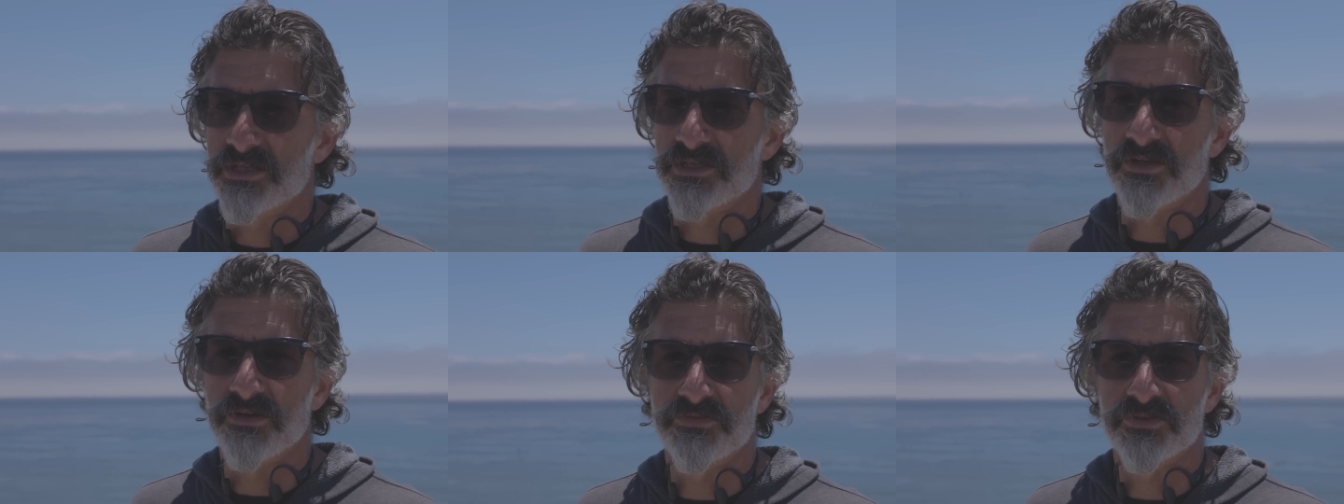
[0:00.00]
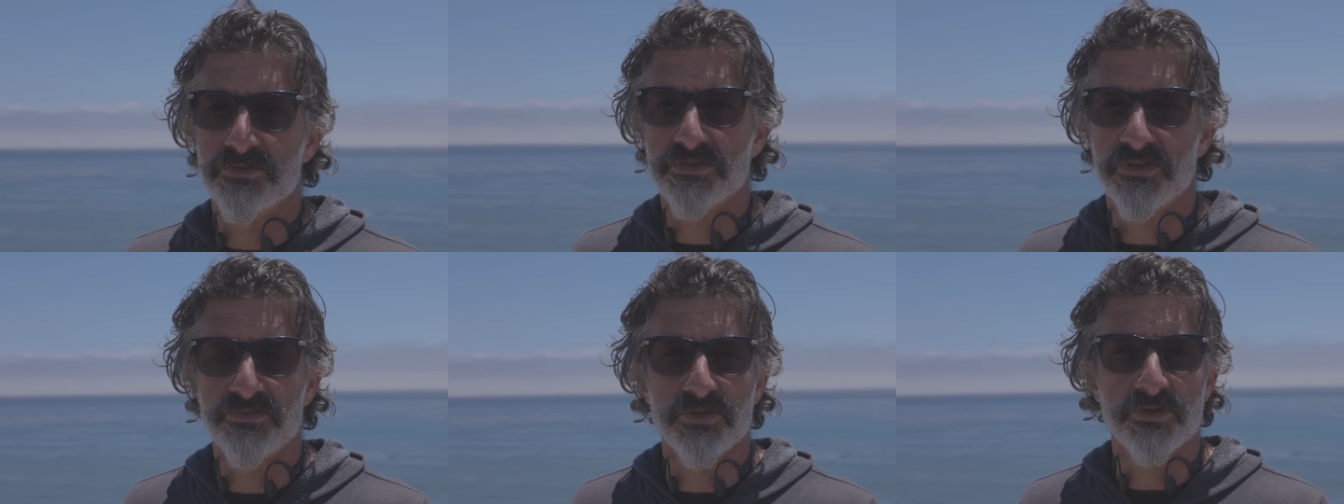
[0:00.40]
you know, if you
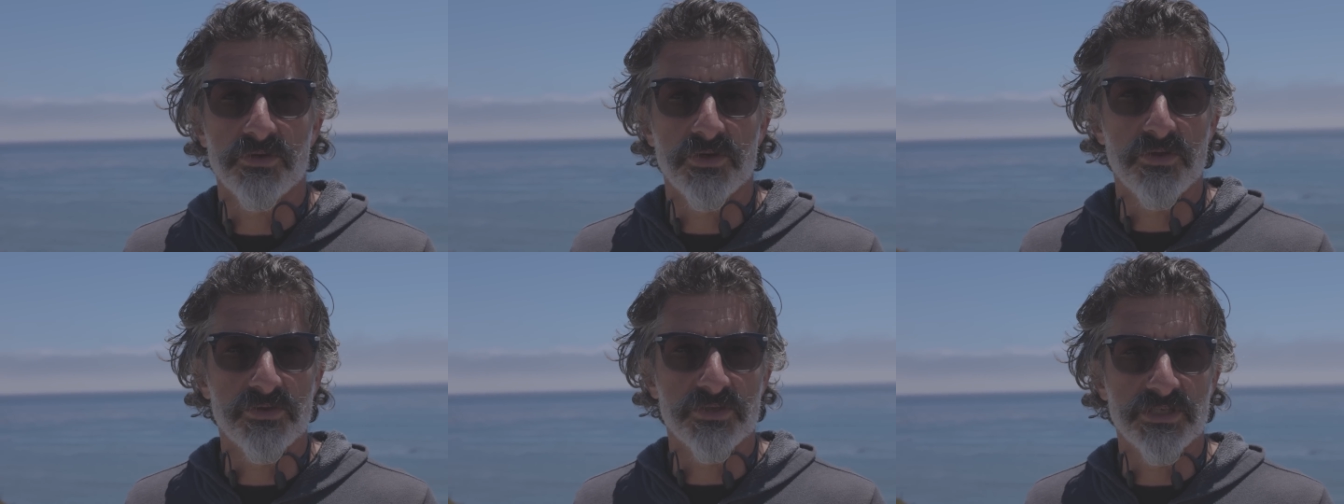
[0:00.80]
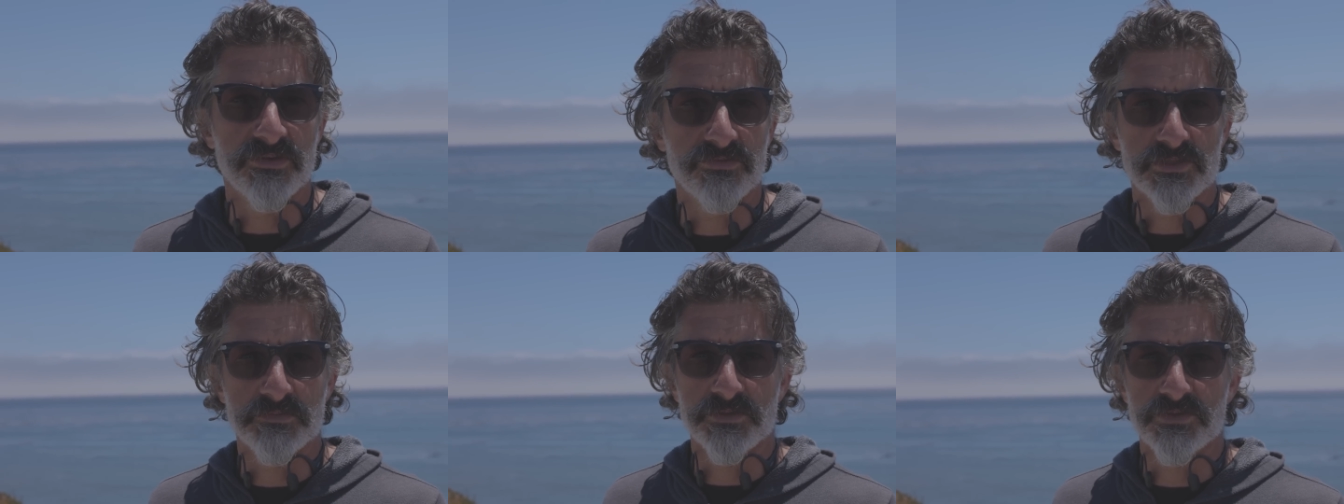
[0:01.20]
if you don't know the
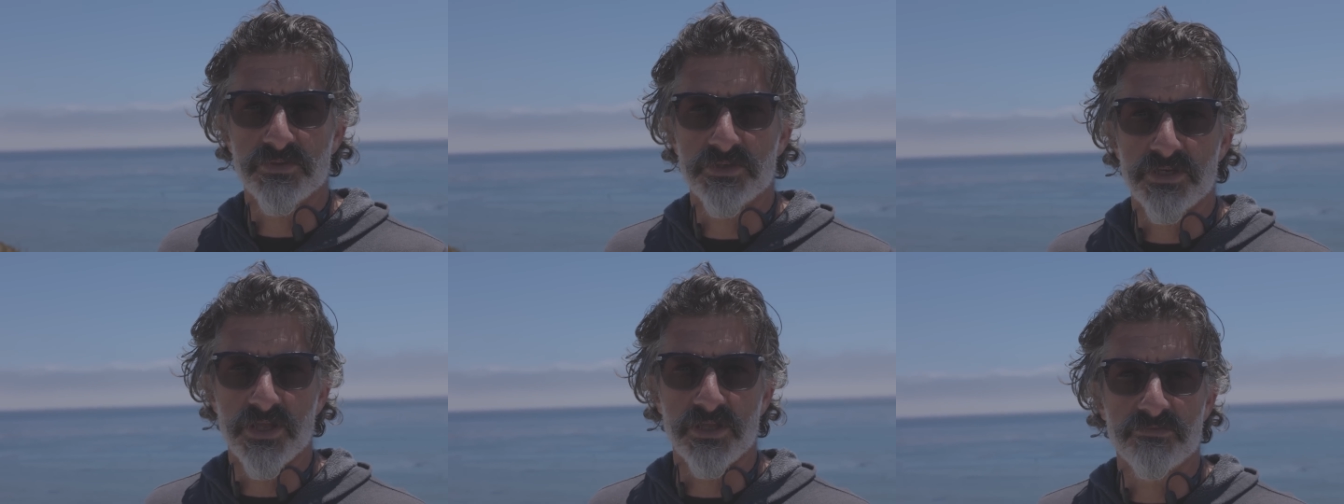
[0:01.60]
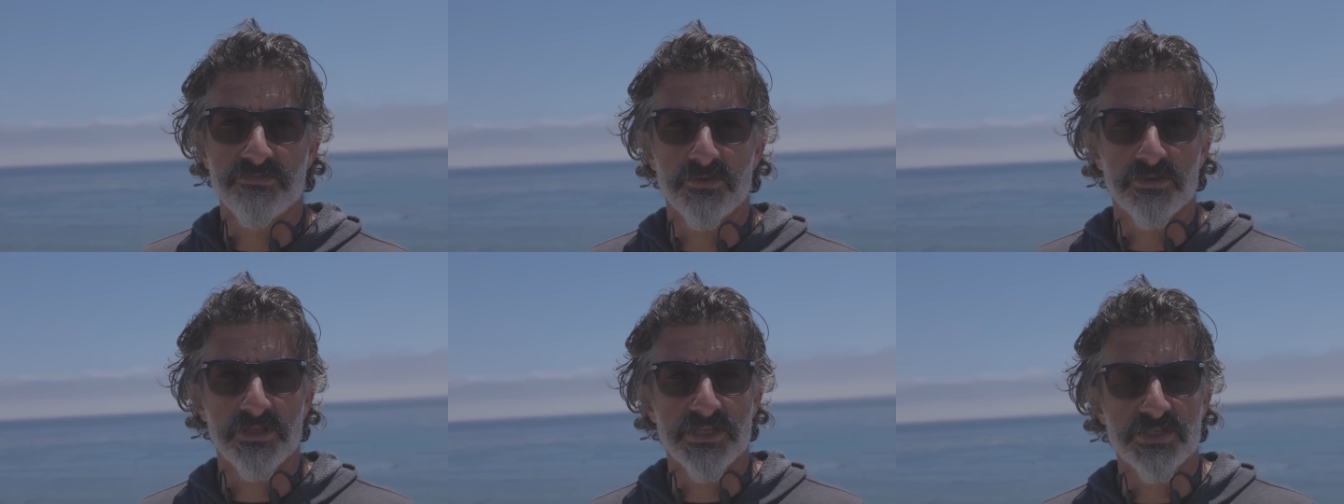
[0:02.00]
difference between an
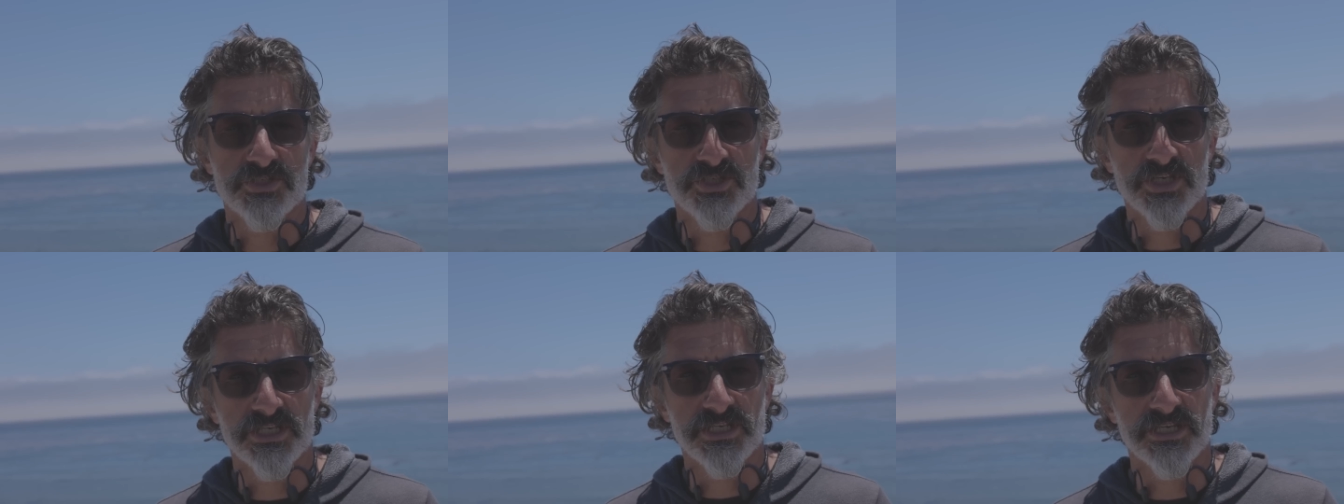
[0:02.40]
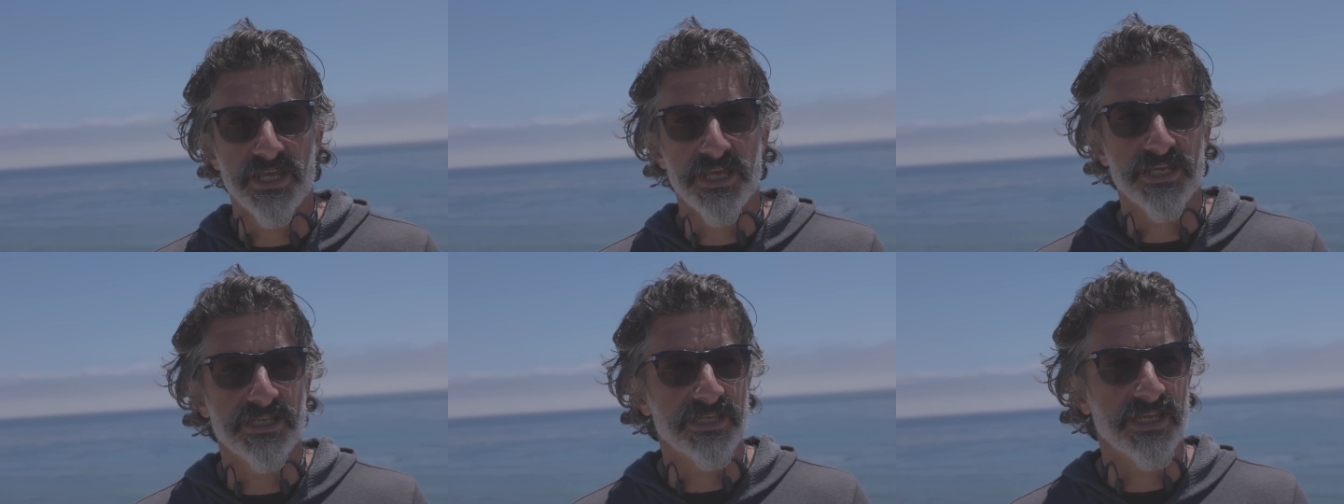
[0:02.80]
unfertilized chicken
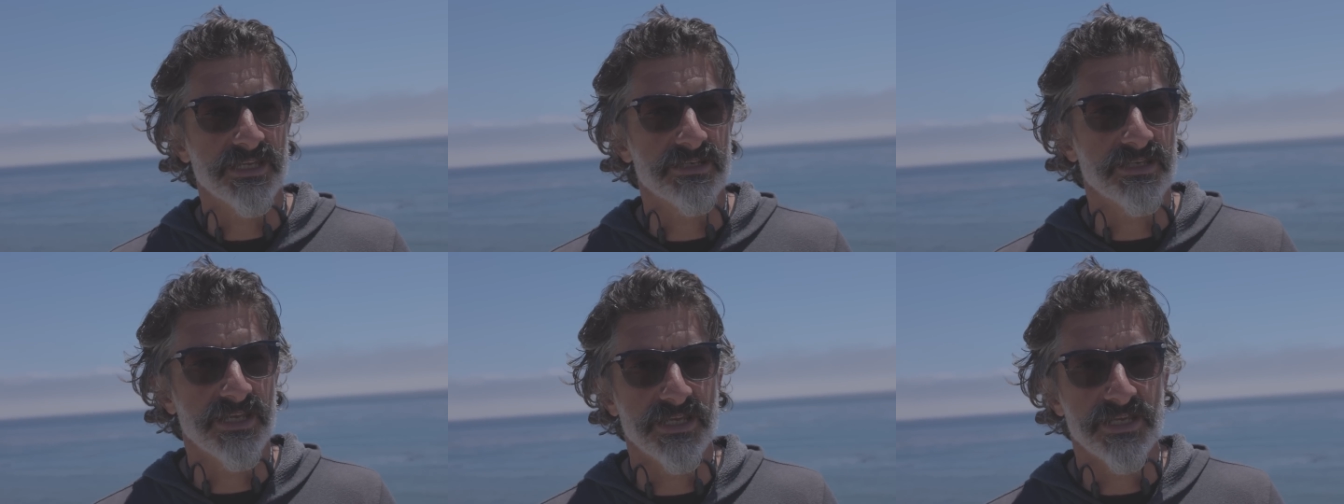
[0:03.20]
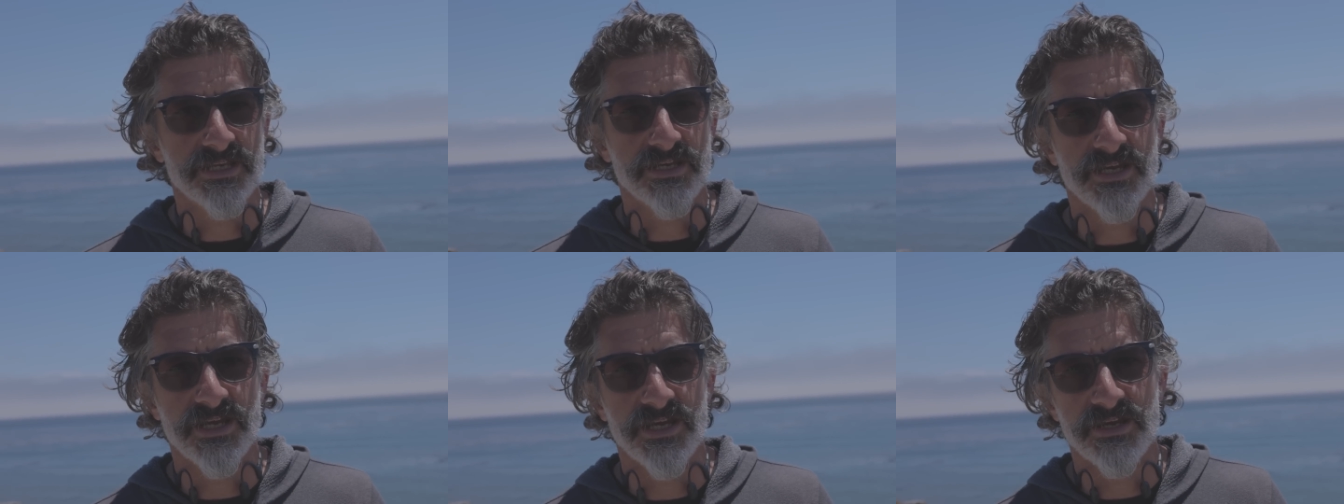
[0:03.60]
egg and a
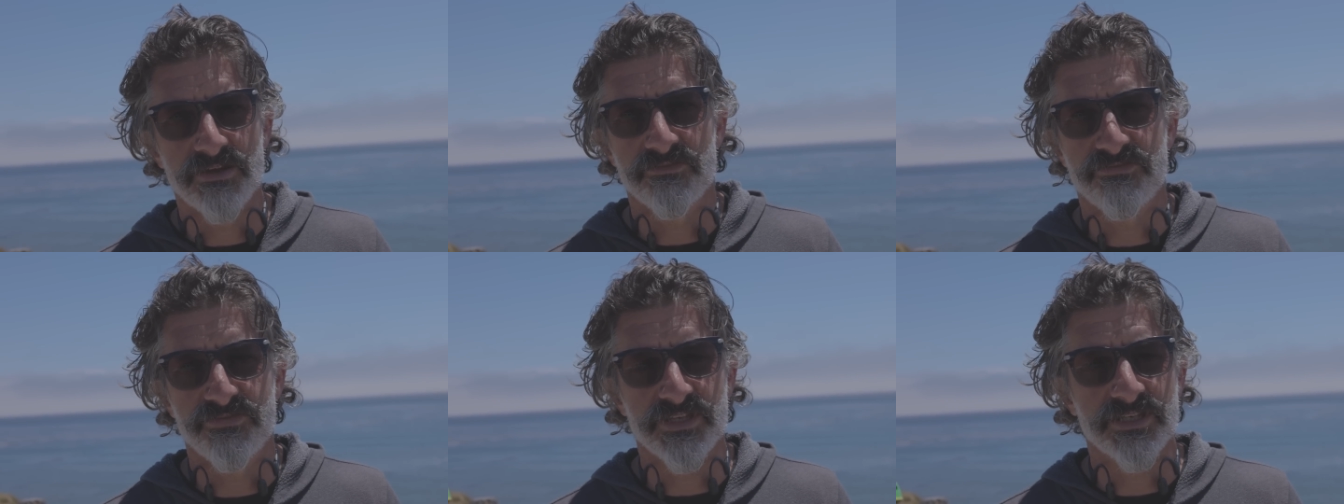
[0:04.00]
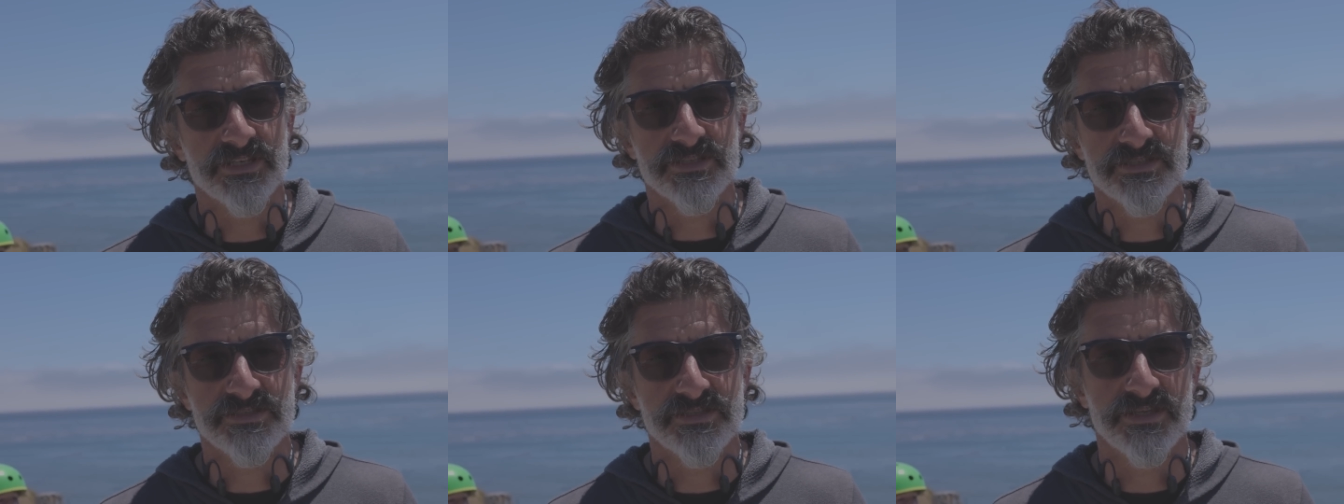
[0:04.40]
uh,
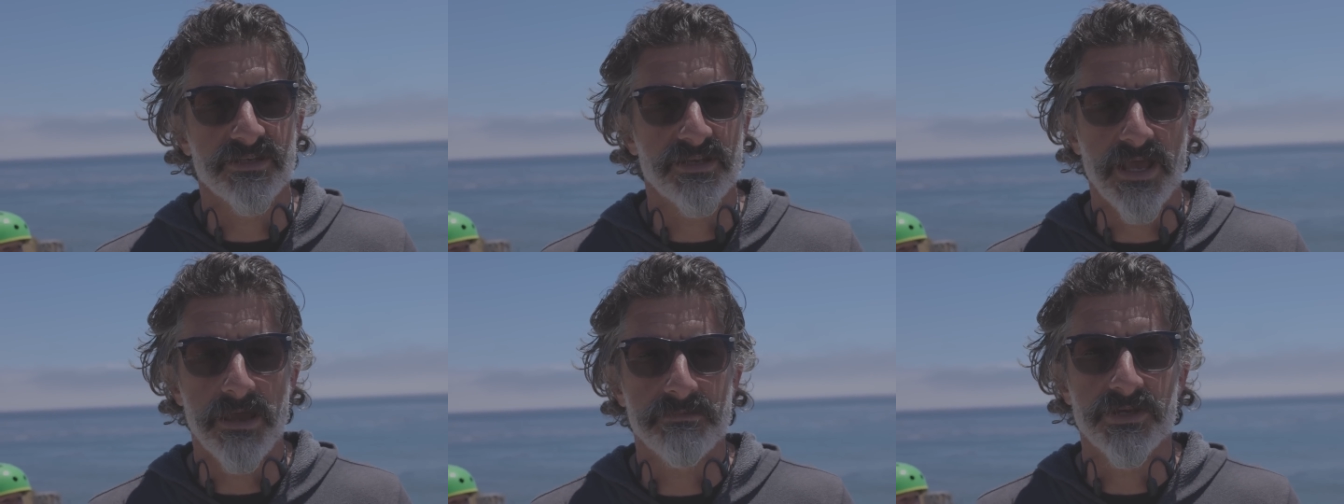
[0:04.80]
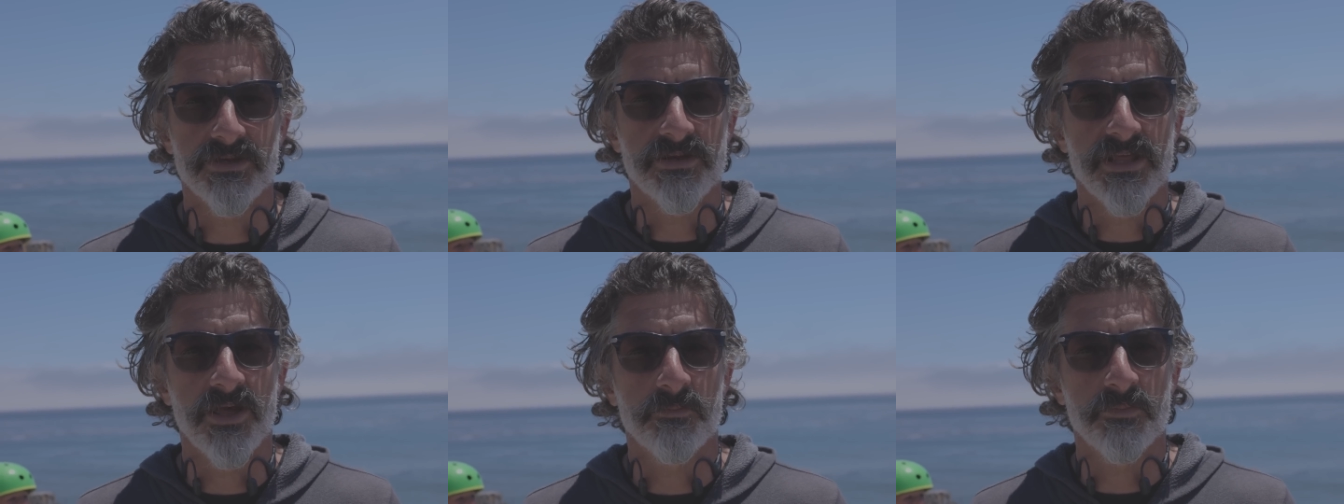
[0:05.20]
fetus, then I'm here
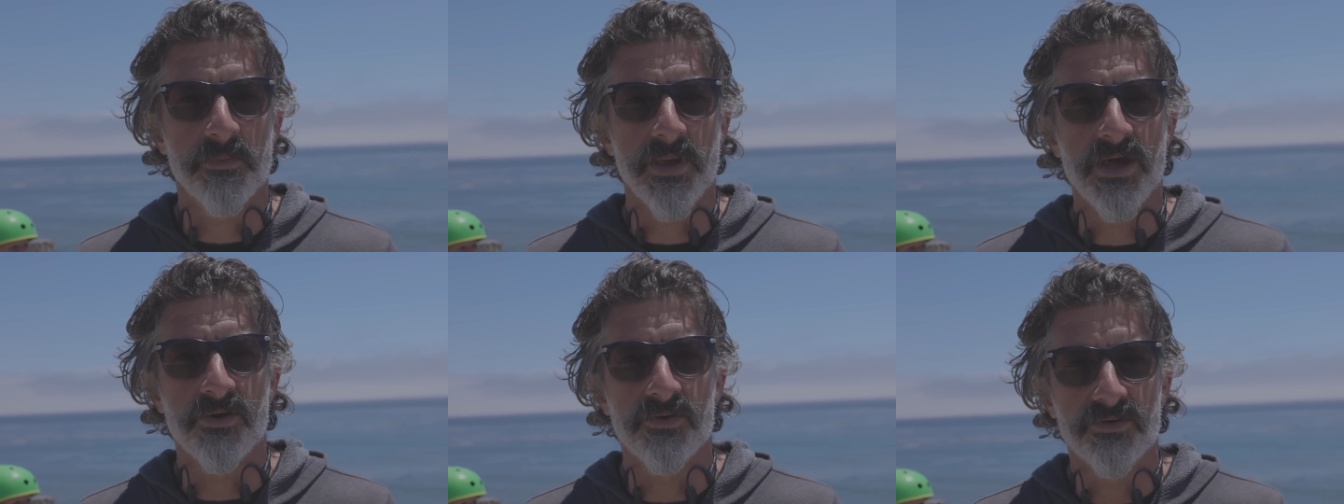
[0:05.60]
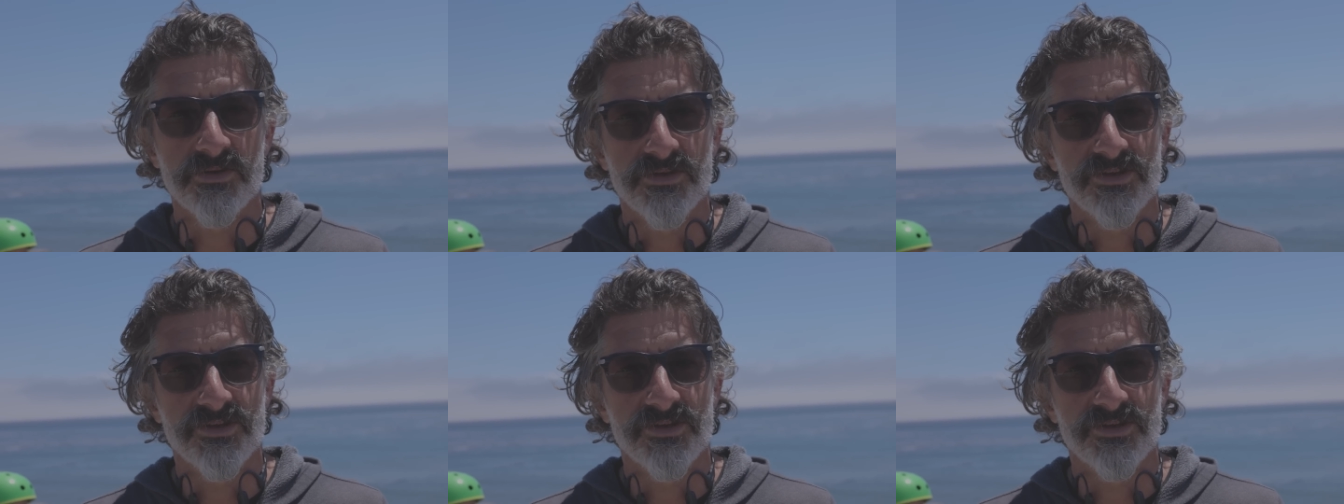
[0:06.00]
to help him out.